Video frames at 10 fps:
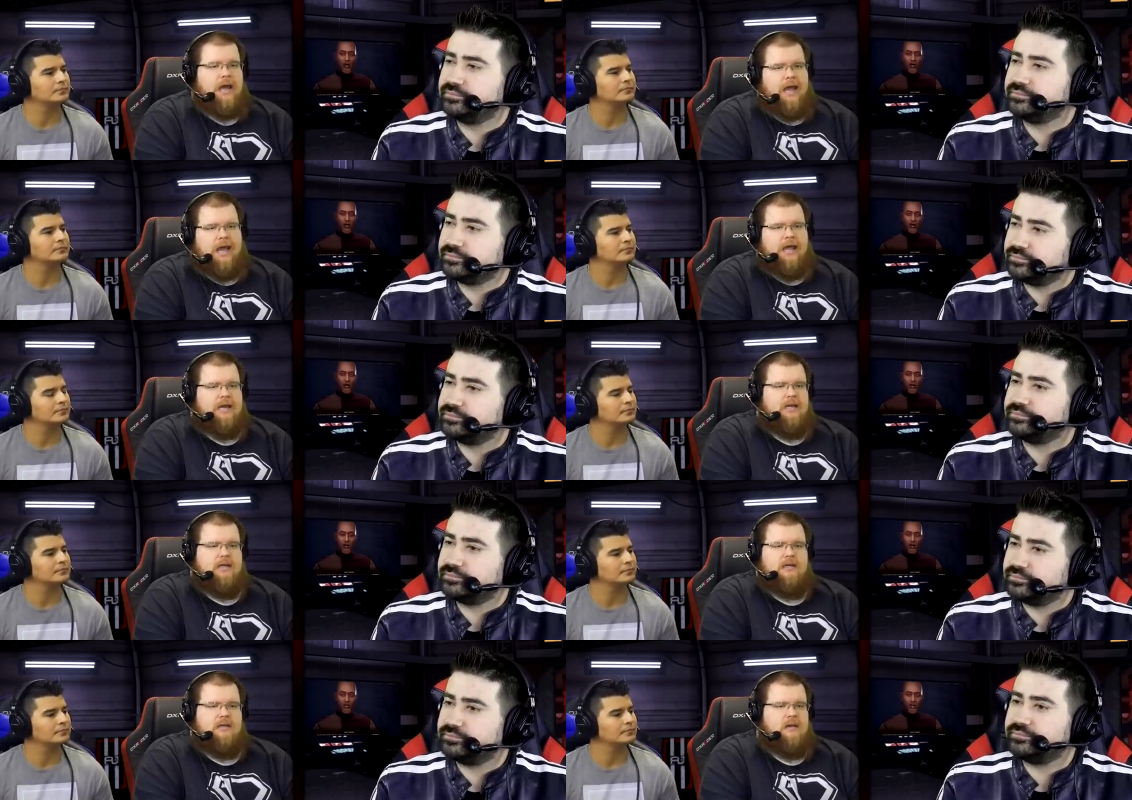
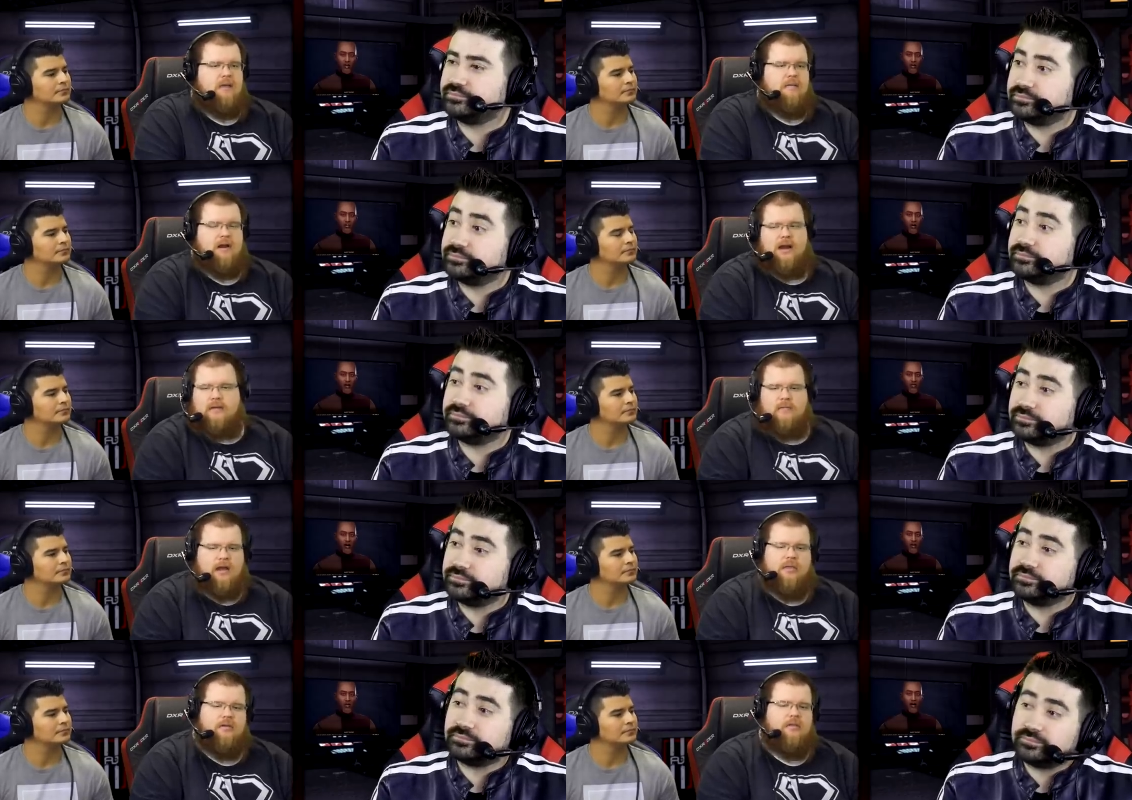Speaker 1: and I mean, I
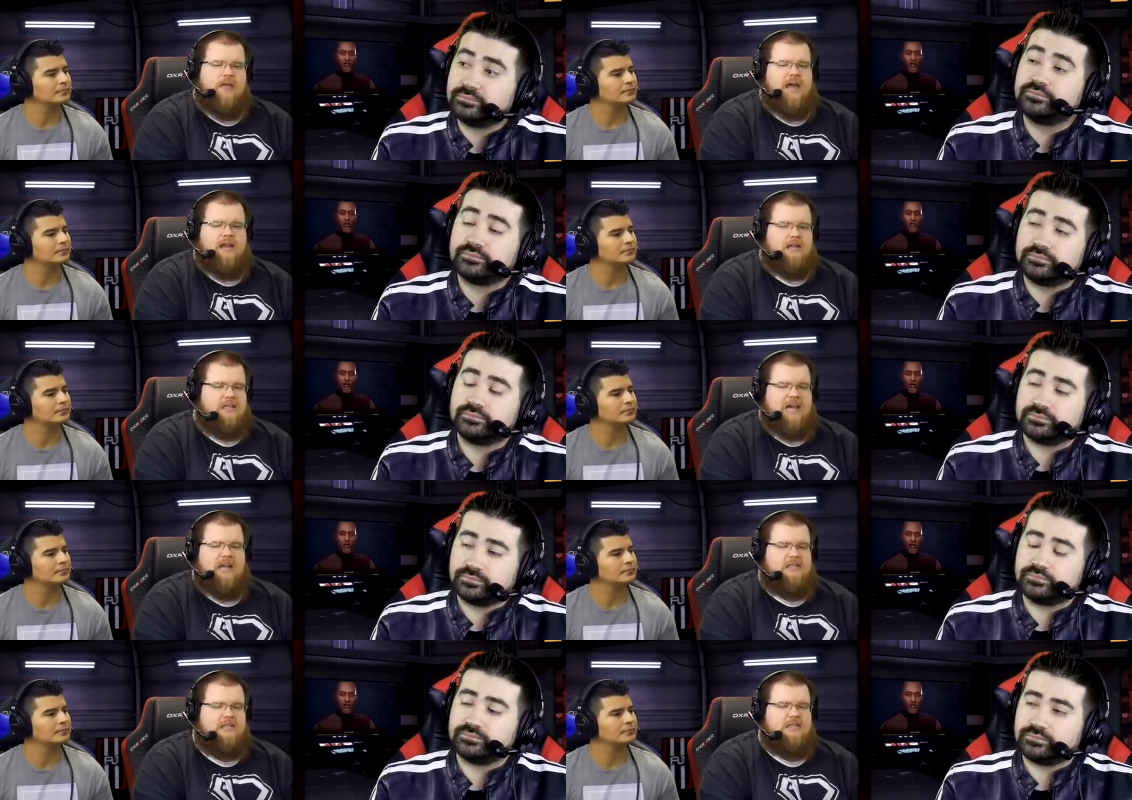other than that, like the
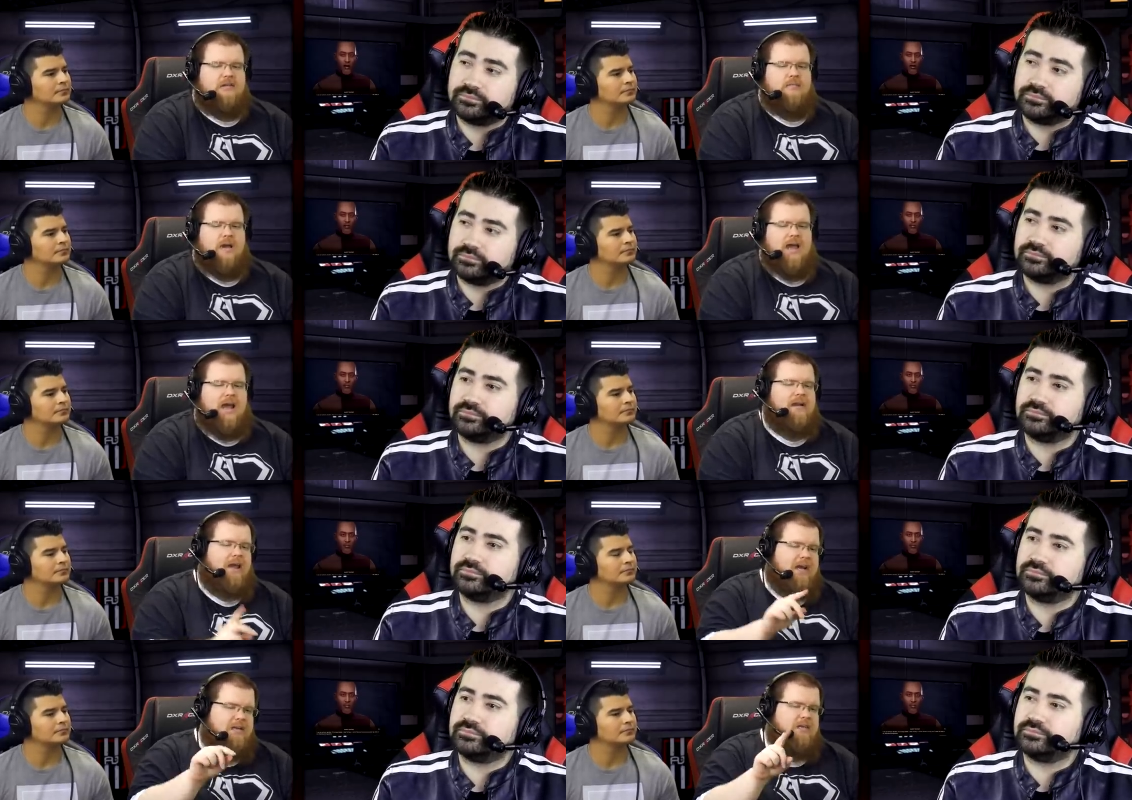talent system, I, I
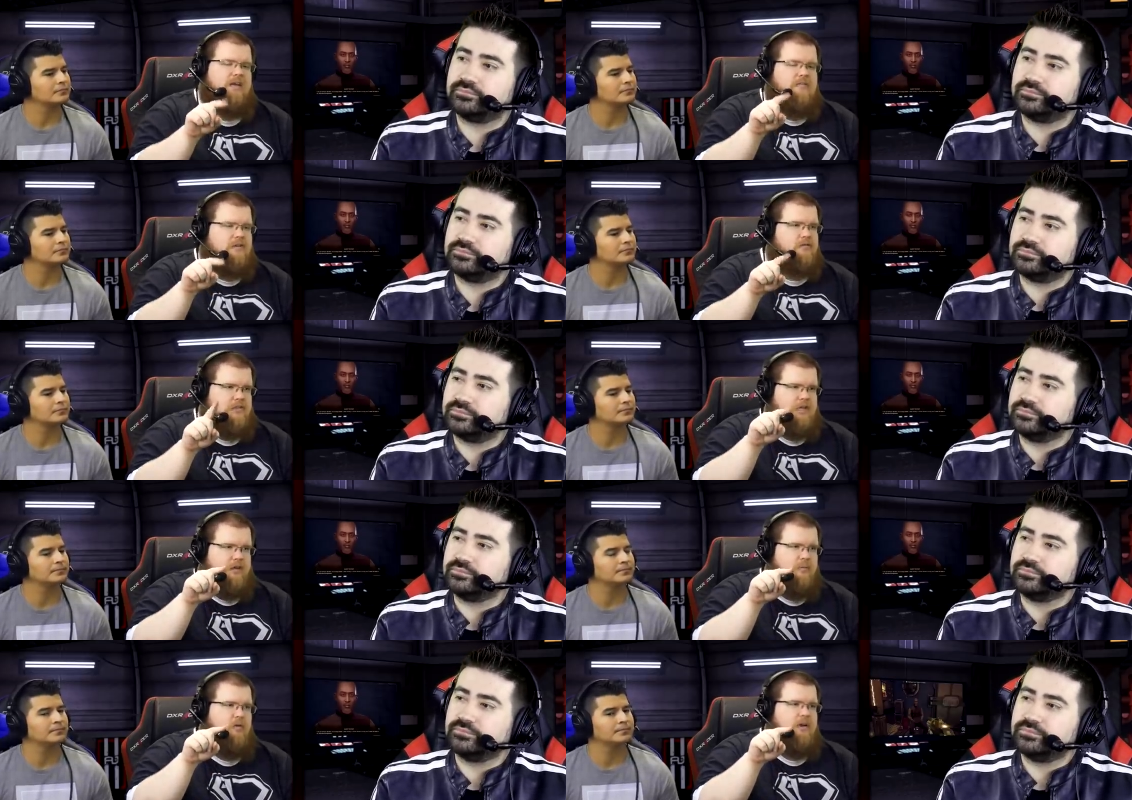liked the individual
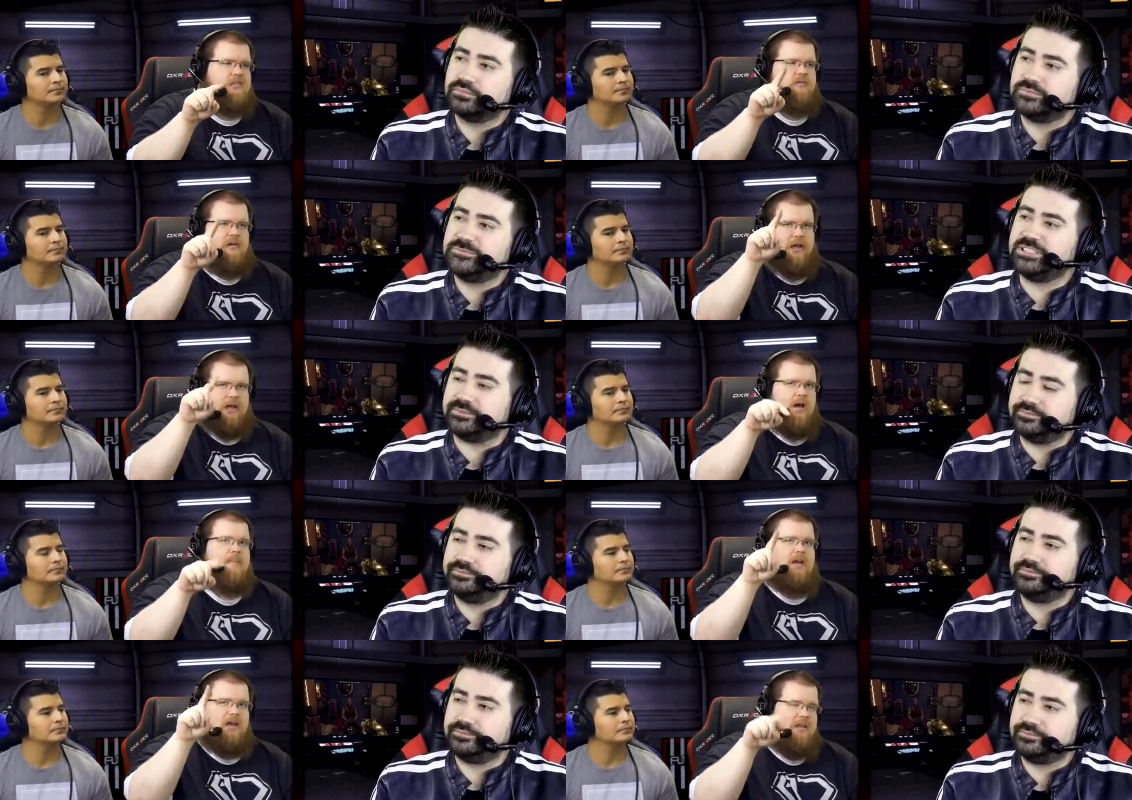skill points where yeah. like
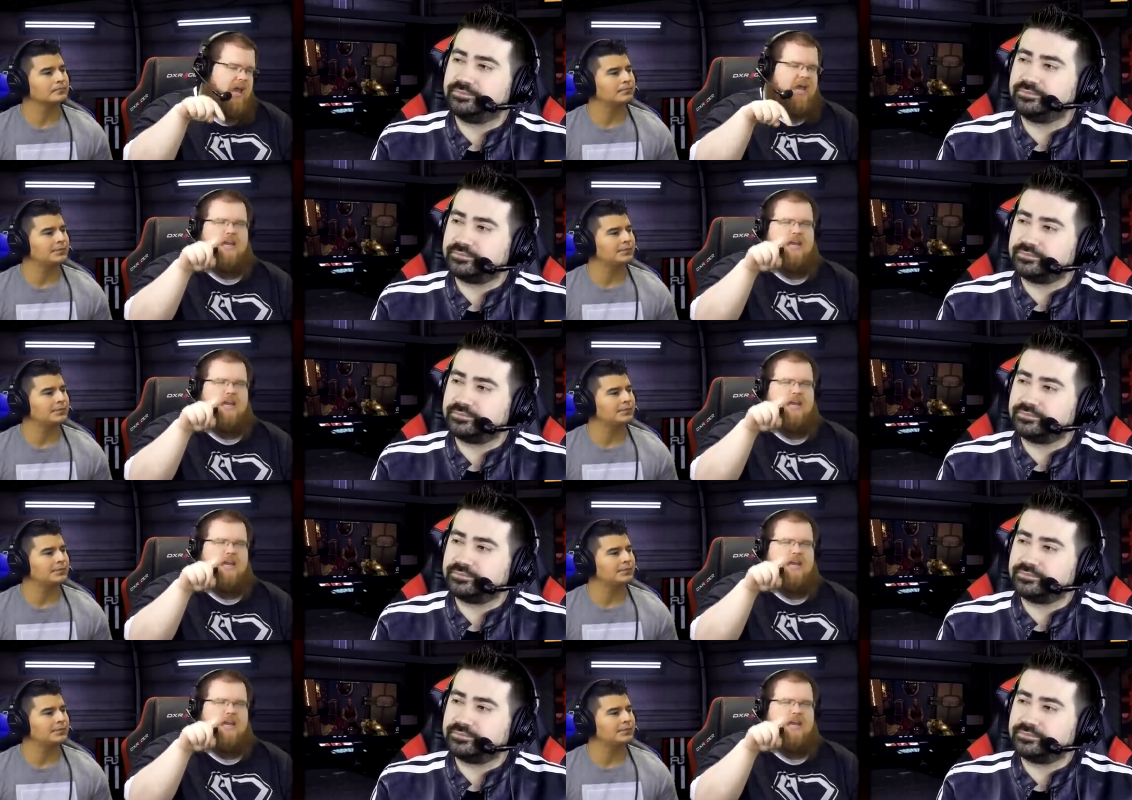updating the